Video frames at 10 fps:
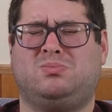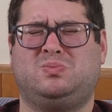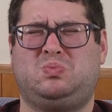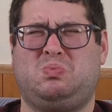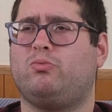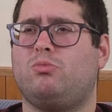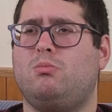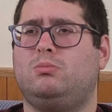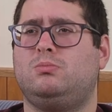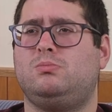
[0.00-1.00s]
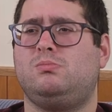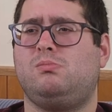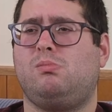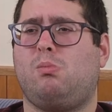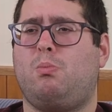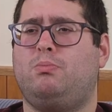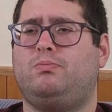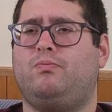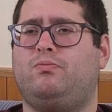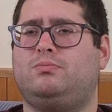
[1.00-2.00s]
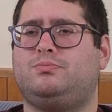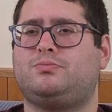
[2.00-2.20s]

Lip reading: (silence)